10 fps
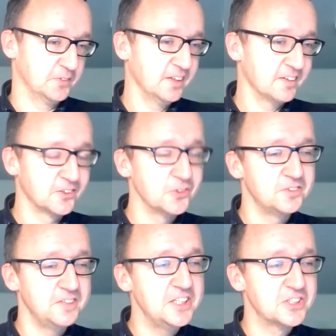A good
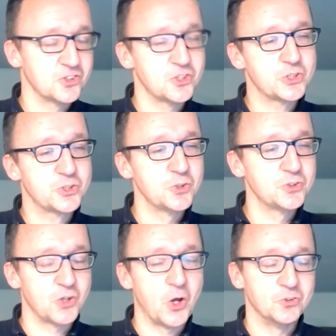teacher should
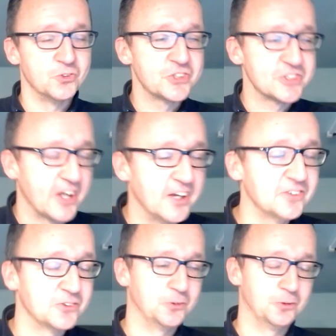understand
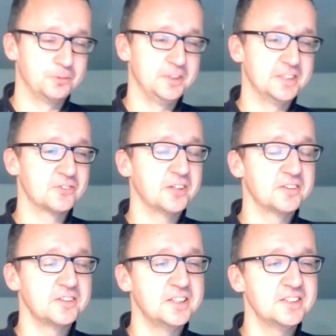all of these
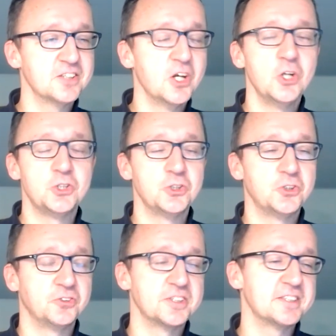strategies, should
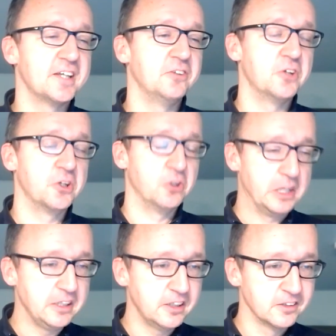understand their link,